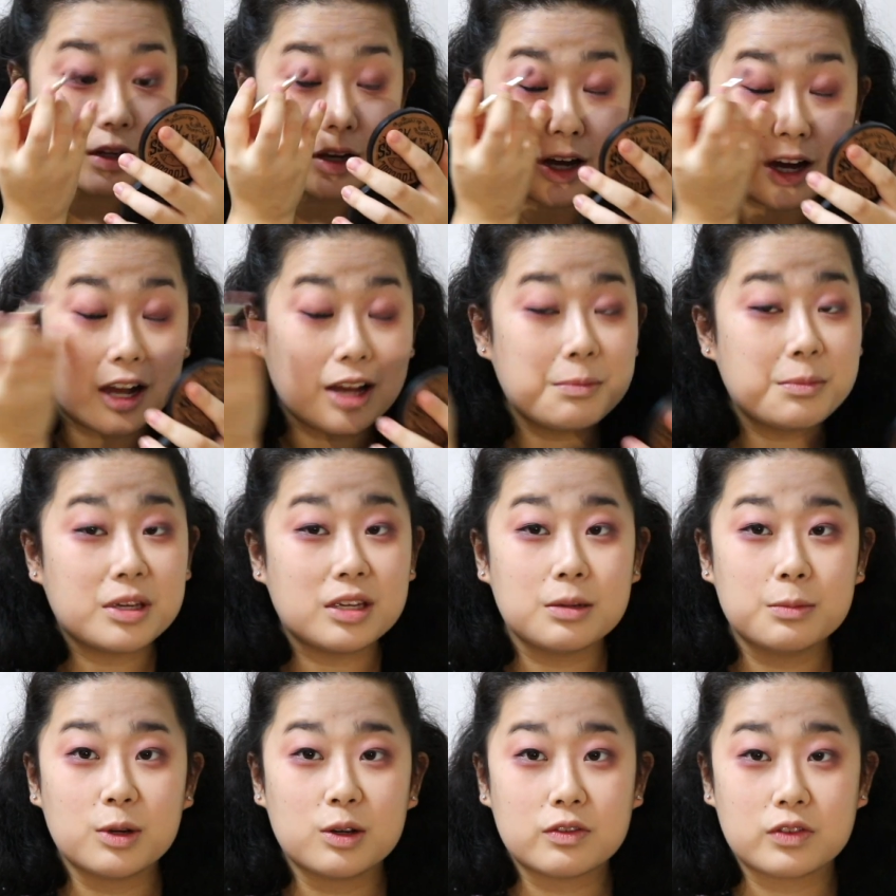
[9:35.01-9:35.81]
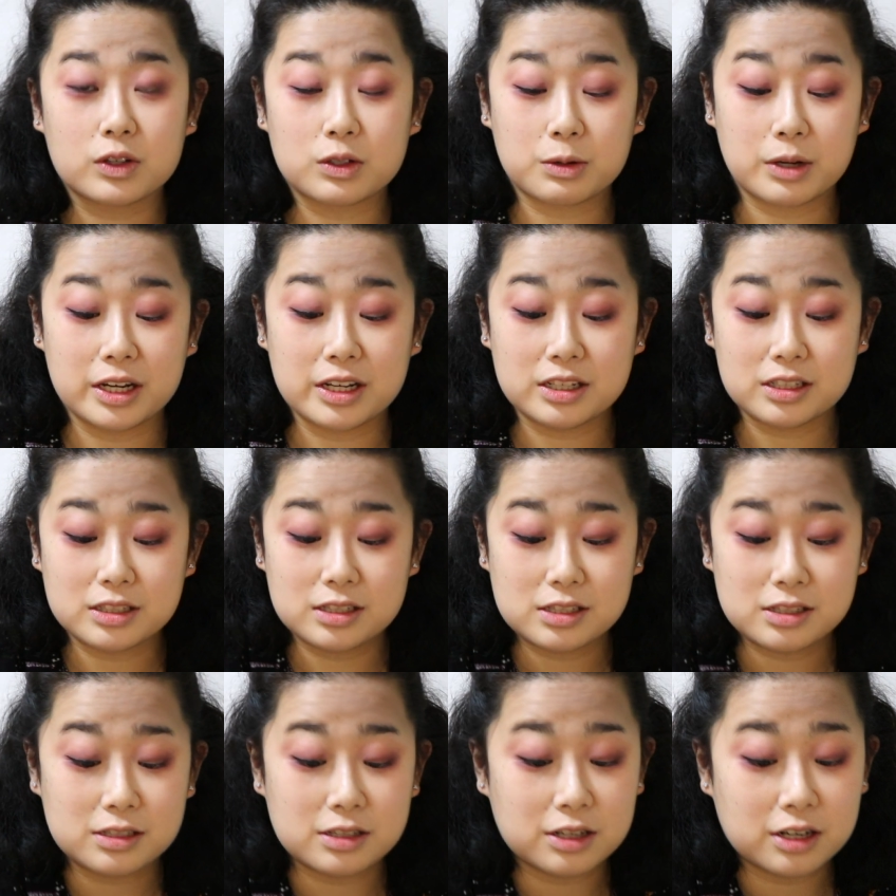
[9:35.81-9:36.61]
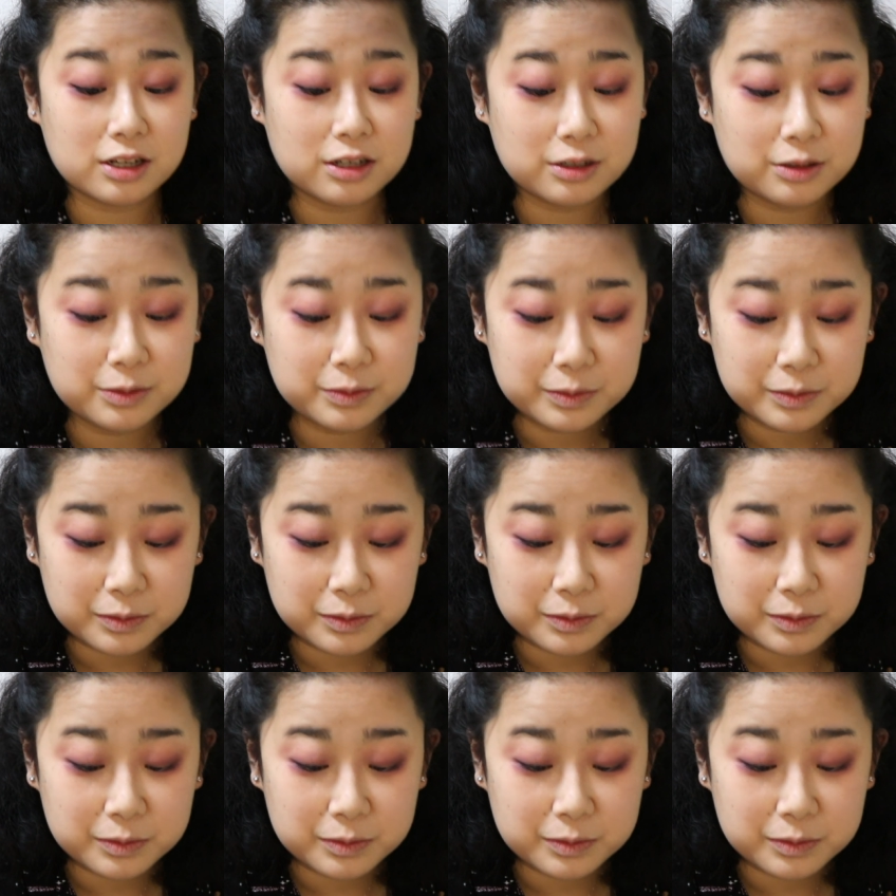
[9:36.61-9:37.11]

I'm emo for Twice, you know?